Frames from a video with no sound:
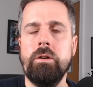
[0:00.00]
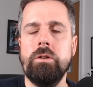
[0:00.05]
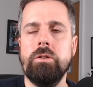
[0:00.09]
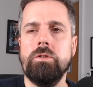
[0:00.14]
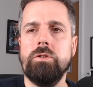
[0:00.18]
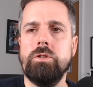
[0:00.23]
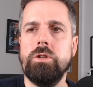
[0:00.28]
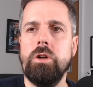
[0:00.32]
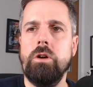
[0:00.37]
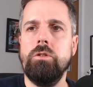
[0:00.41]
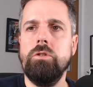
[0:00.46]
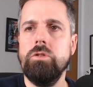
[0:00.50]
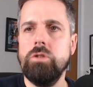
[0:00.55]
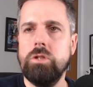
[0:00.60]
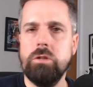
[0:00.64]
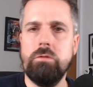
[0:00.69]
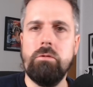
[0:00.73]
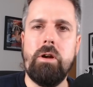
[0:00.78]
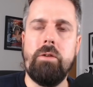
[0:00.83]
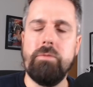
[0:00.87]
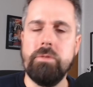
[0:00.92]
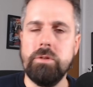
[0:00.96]
So using
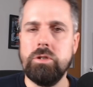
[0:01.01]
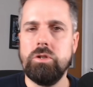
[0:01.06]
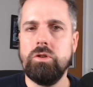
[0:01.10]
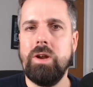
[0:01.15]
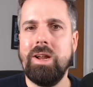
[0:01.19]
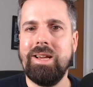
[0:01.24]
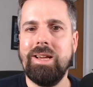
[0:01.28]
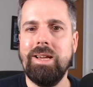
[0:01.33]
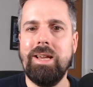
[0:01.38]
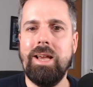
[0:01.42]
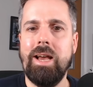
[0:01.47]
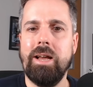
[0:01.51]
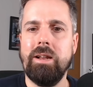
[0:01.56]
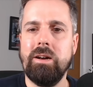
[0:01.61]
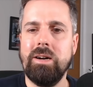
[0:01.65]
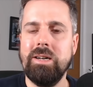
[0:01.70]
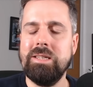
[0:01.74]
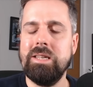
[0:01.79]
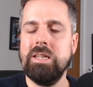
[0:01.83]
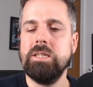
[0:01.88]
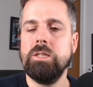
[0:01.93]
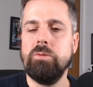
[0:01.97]
the reference track again, I
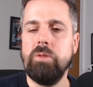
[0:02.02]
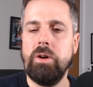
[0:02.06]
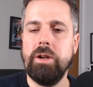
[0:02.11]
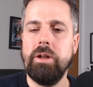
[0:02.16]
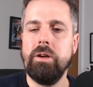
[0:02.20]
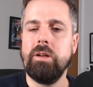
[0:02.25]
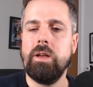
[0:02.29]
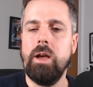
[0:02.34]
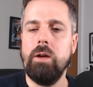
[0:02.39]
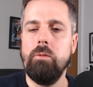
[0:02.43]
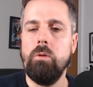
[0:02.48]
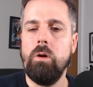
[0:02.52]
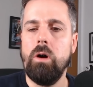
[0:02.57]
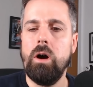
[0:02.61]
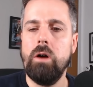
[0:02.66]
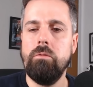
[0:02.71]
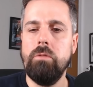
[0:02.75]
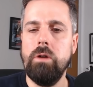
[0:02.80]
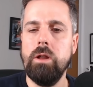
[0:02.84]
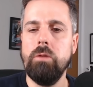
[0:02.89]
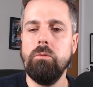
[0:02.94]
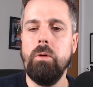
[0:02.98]
identified, okay, well, I
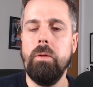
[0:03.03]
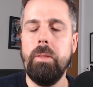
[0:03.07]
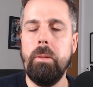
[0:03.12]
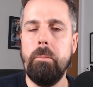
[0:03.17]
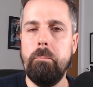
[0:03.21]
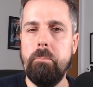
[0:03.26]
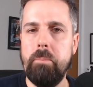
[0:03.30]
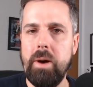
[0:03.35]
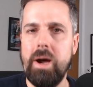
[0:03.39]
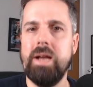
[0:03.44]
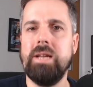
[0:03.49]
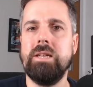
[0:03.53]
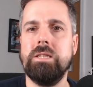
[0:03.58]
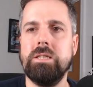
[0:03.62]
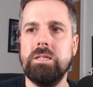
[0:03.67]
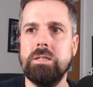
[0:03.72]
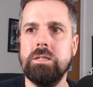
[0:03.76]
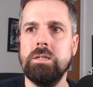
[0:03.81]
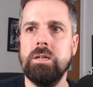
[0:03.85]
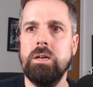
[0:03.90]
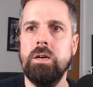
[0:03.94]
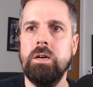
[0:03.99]
really want the
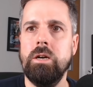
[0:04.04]
bass